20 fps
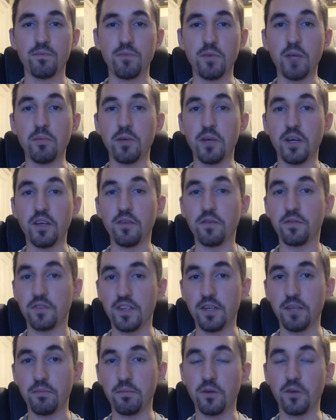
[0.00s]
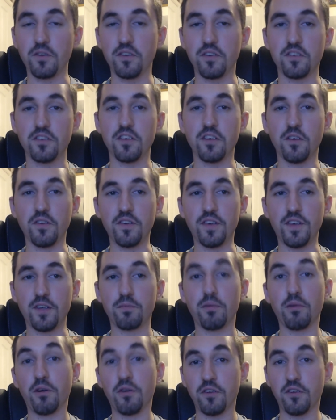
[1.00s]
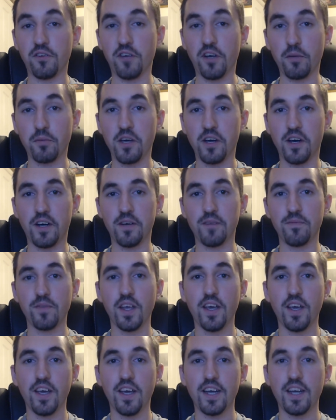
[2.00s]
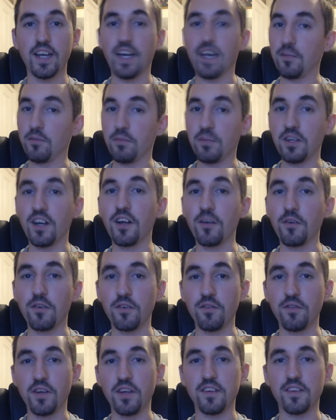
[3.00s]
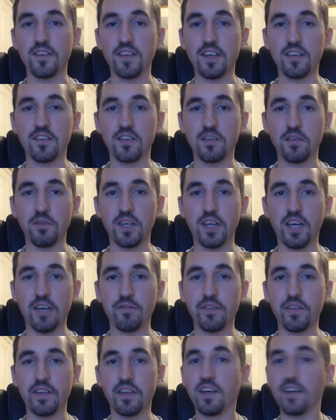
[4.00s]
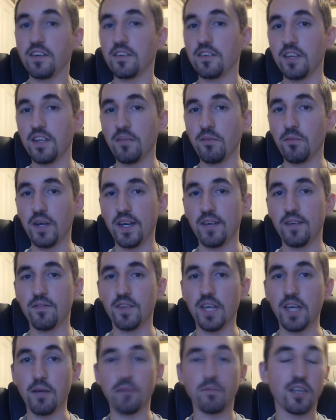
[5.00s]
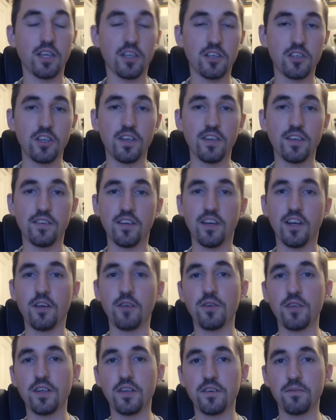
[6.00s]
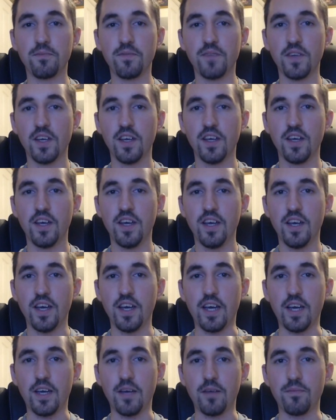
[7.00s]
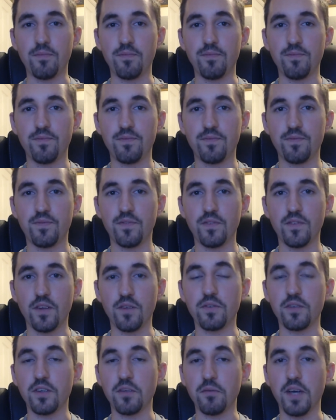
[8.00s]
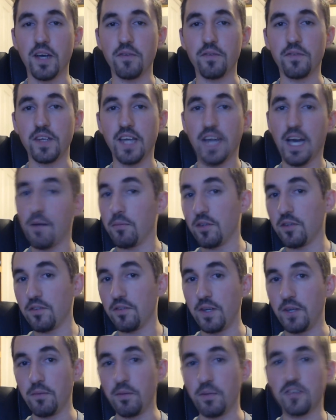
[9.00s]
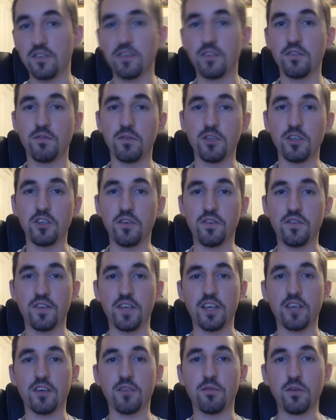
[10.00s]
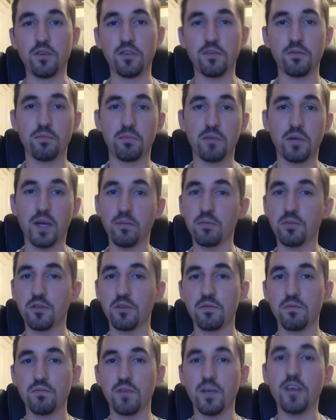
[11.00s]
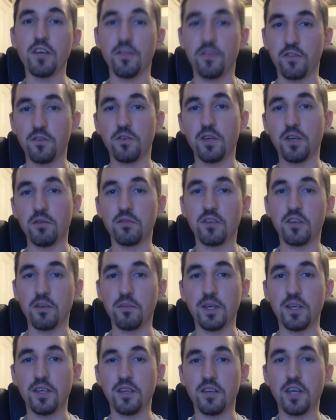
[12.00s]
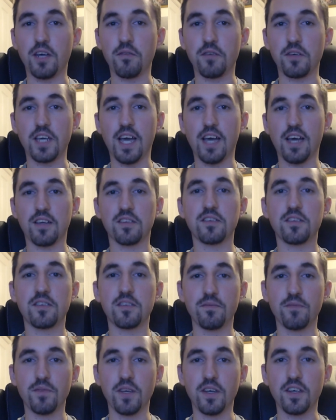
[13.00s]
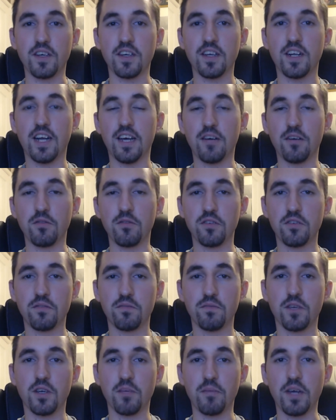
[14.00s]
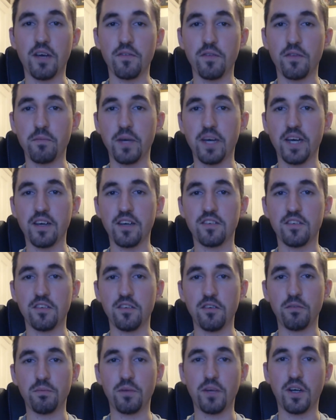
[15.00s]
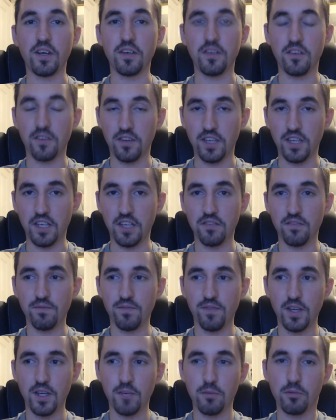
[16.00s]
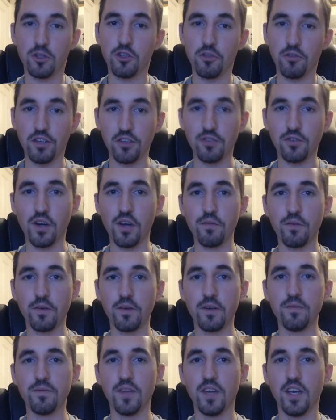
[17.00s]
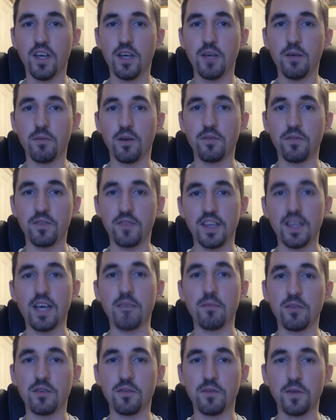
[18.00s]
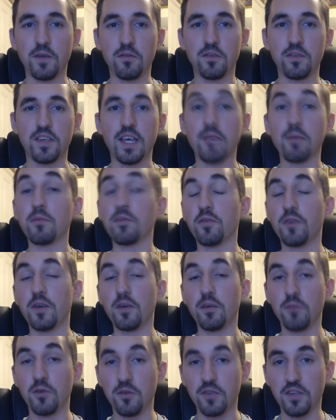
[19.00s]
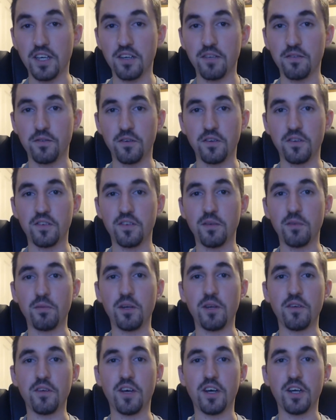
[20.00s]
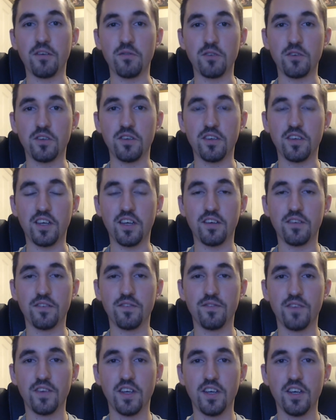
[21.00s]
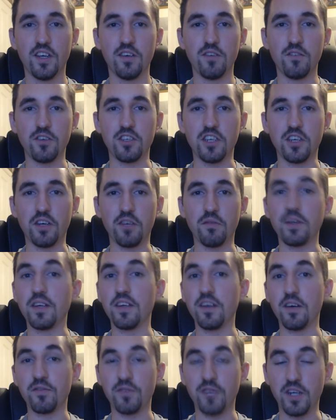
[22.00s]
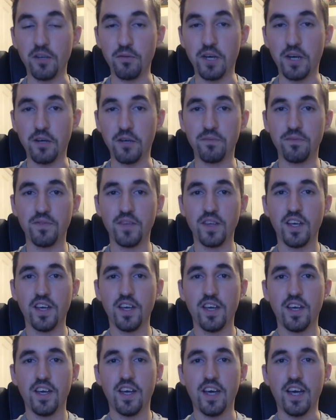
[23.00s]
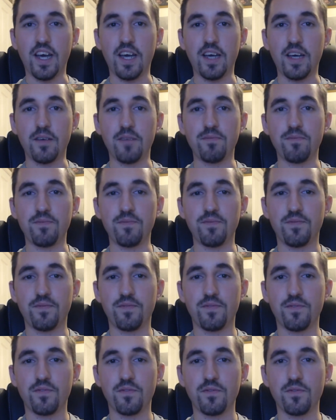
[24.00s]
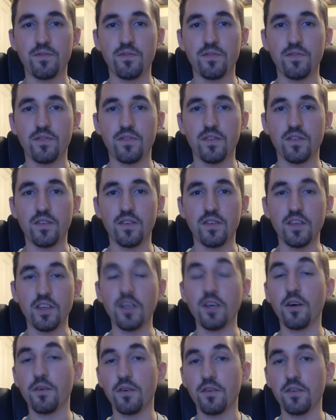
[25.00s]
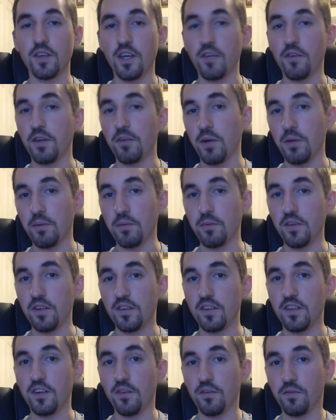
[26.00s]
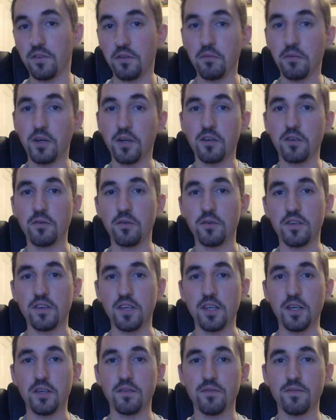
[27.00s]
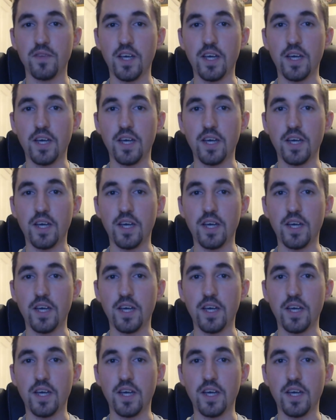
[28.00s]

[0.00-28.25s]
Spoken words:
Whereby obviously Bond has stolen this prototype car and it hasn't been loaded with anything, so we have the nice scene where the ammunition isn't loaded. Obviously we have the atmosphere button, which you'd think would perhaps, I thought it was going to be, a gas cloud coming out of the back to blind the pursuing driver, but obviously the atmosphere was the atmospheric music for 009, which went down very well. The only weapon that did obviously work was the